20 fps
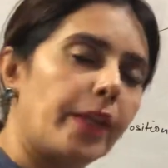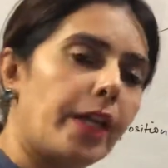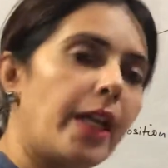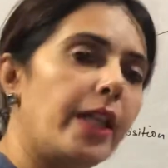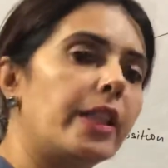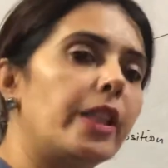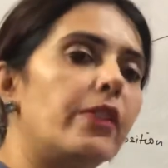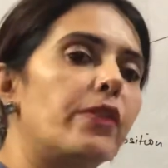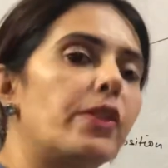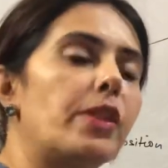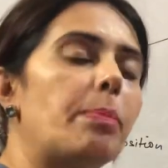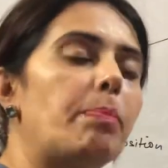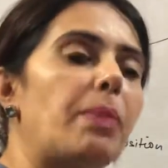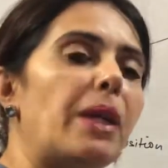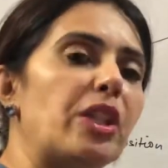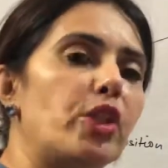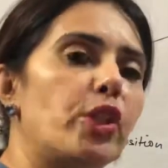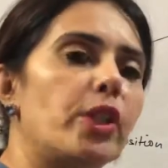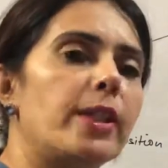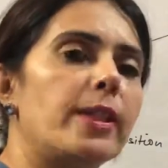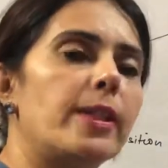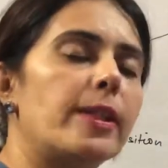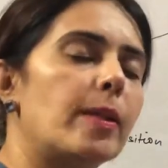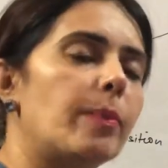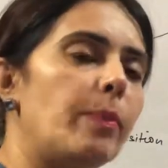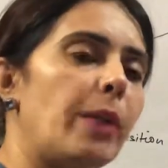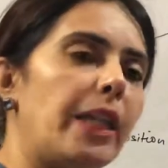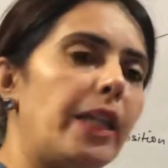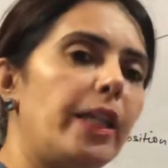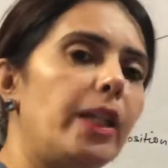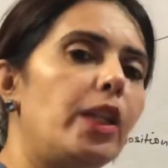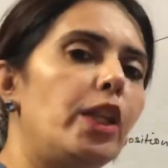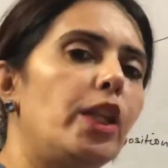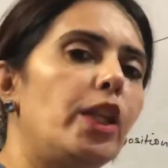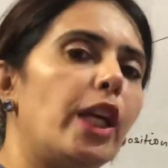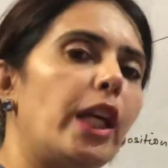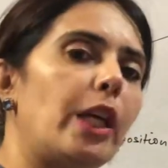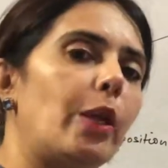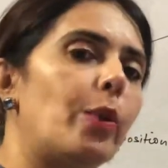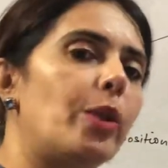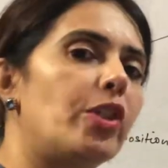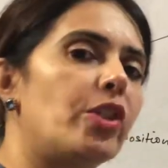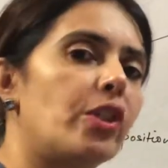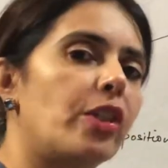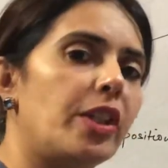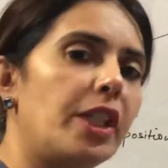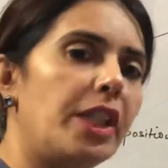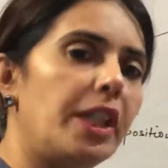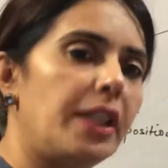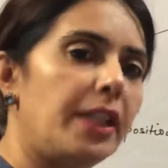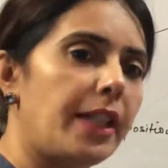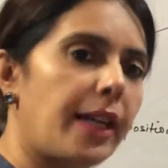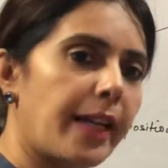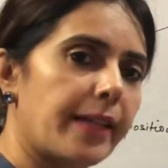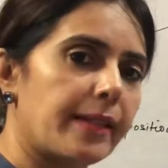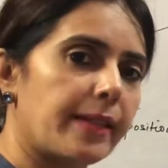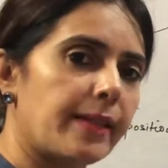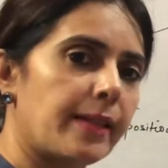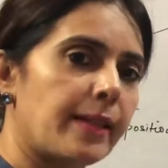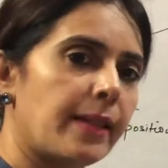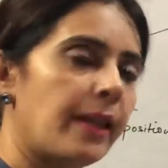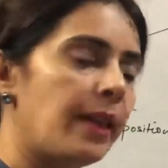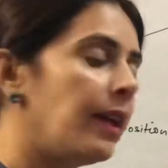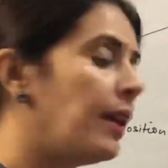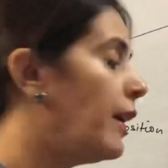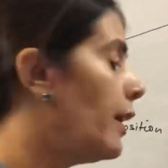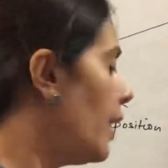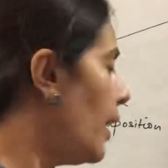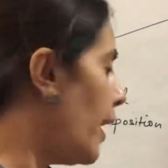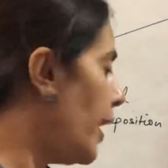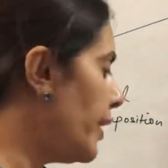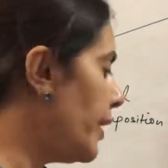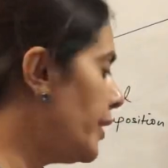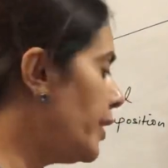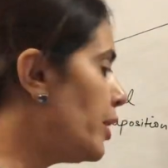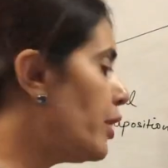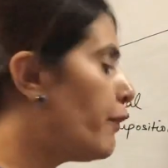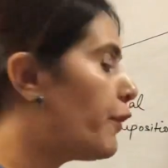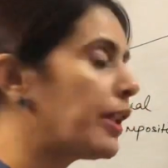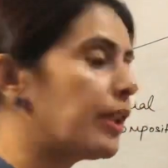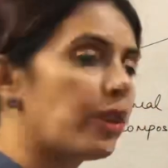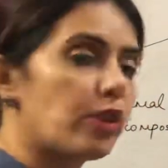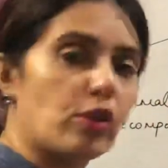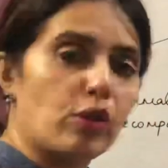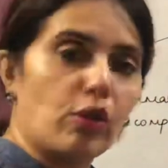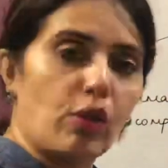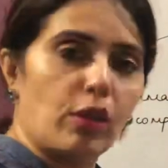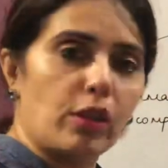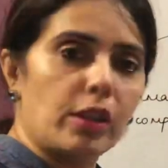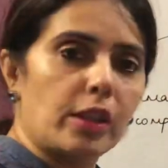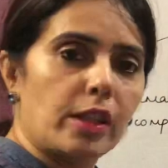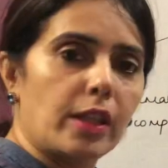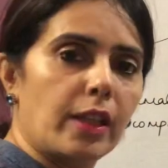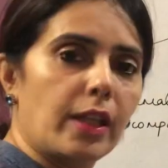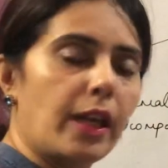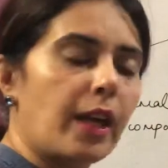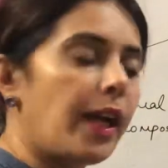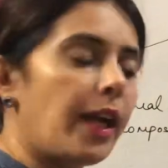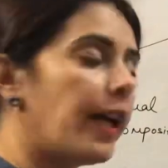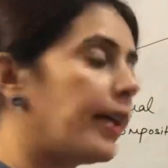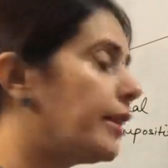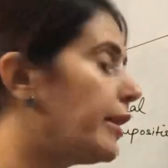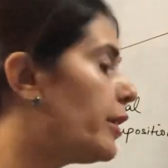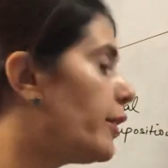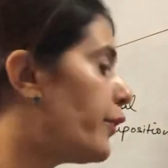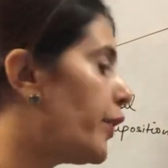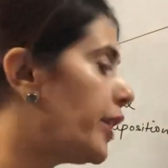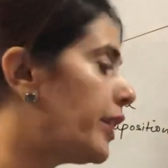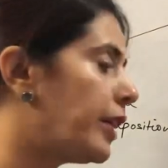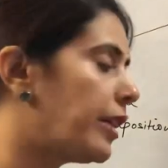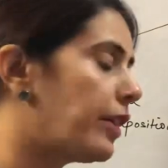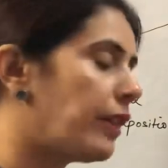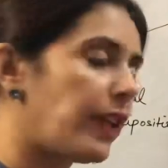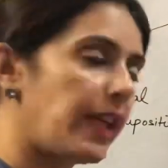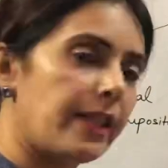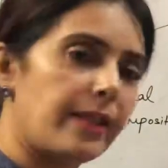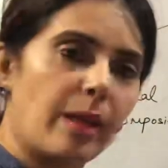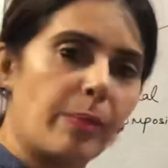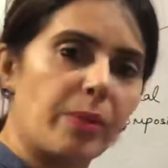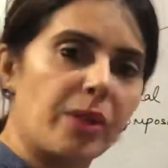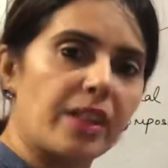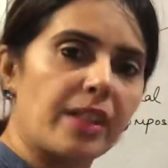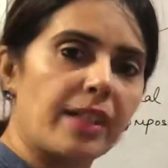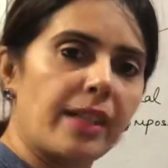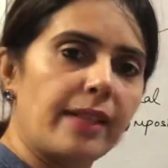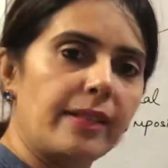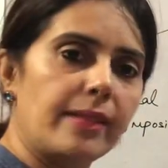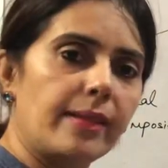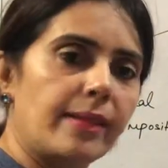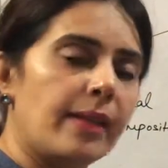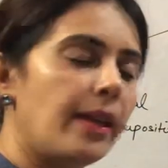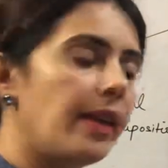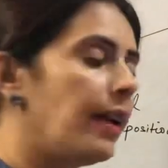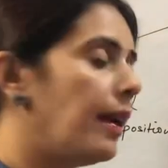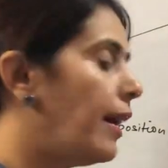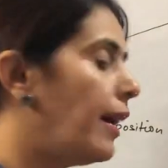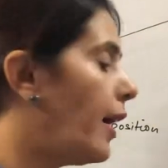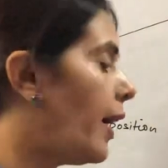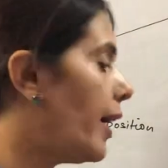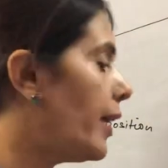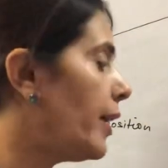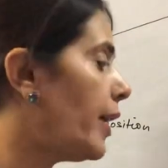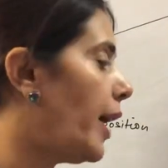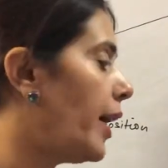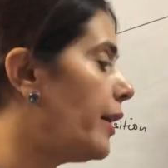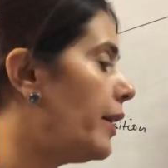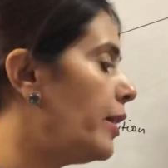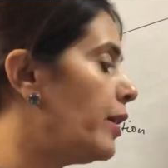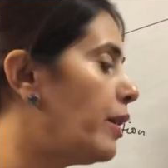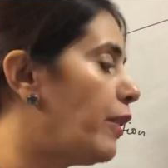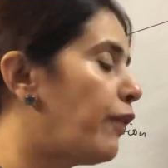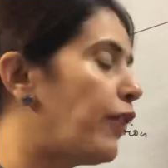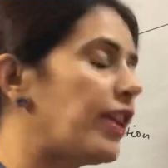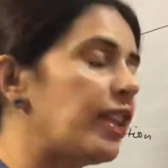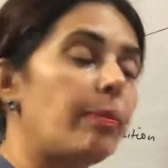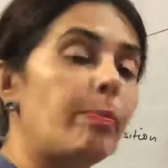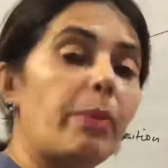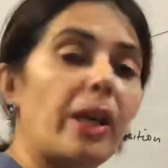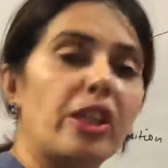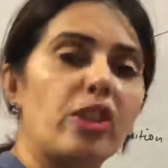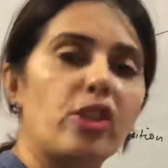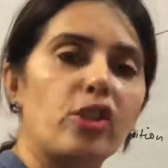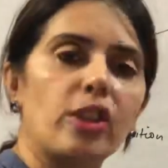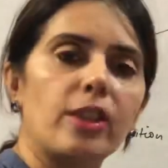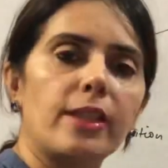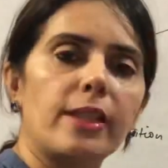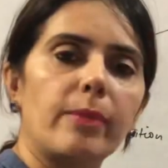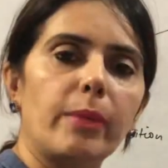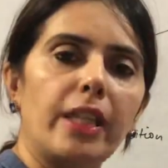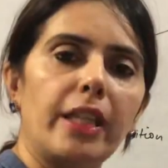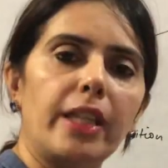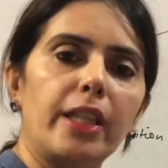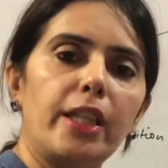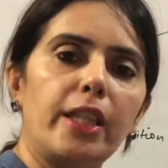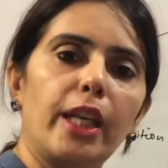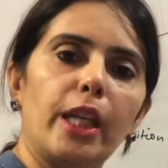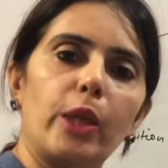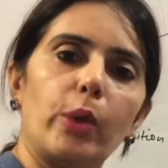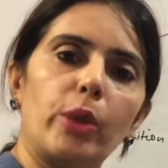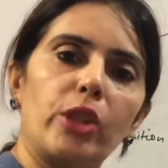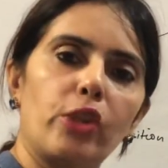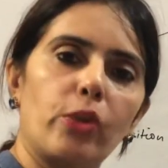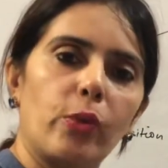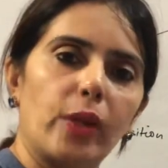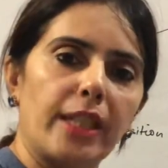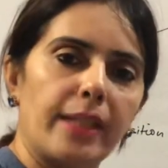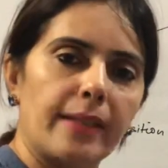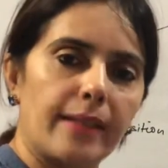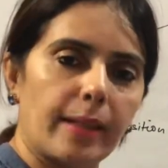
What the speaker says: and gives a pungent smelling yellowish green gas. Identify the salt, identify the grey substance and identify the pungent smelling yellowish green